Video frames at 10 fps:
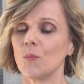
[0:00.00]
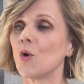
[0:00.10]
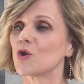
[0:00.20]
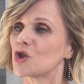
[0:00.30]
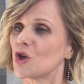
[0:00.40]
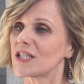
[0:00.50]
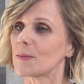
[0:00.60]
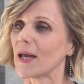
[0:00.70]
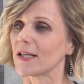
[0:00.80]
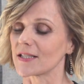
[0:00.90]
What joins the
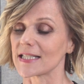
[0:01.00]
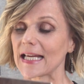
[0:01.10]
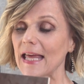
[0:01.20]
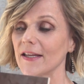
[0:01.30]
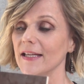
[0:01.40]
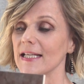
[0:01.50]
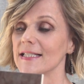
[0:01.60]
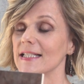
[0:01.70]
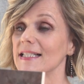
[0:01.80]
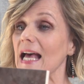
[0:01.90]
panels together is
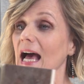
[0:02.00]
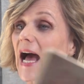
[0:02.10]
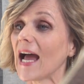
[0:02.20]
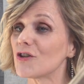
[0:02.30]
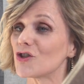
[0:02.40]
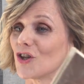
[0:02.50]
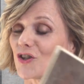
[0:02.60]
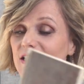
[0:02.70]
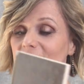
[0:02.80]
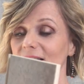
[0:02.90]
this
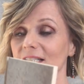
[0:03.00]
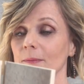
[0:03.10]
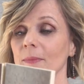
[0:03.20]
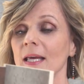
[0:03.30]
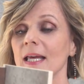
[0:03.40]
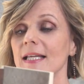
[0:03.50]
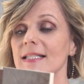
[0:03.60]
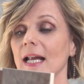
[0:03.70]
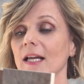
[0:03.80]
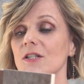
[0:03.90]
hydrolock system.
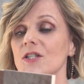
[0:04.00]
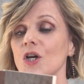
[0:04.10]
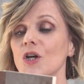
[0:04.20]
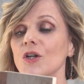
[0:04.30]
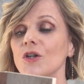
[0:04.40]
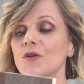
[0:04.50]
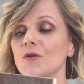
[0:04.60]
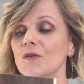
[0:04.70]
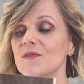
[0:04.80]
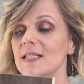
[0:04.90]
It's like a tongue and
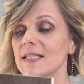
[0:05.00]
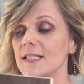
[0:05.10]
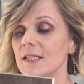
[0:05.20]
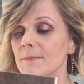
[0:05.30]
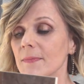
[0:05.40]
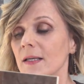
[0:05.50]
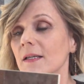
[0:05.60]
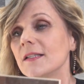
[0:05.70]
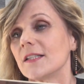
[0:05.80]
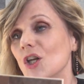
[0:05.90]
groove system
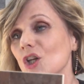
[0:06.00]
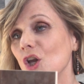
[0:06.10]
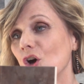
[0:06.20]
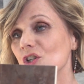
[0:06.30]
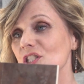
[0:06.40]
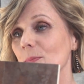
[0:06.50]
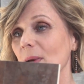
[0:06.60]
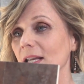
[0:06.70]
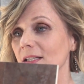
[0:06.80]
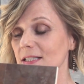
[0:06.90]
that locks the
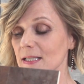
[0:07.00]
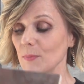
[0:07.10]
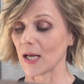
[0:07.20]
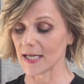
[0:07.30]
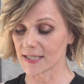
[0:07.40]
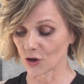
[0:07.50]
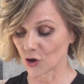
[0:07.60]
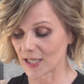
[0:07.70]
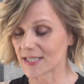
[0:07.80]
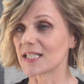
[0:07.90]
panels in place and
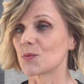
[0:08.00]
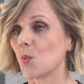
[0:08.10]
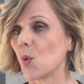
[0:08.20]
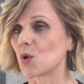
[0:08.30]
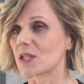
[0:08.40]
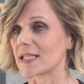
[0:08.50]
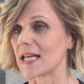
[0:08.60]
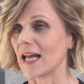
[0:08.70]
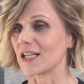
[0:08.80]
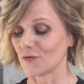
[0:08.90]
creates this
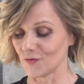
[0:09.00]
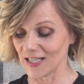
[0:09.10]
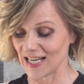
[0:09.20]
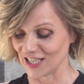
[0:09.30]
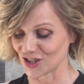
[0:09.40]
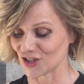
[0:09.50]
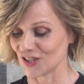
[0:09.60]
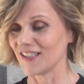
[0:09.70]
watertight finish.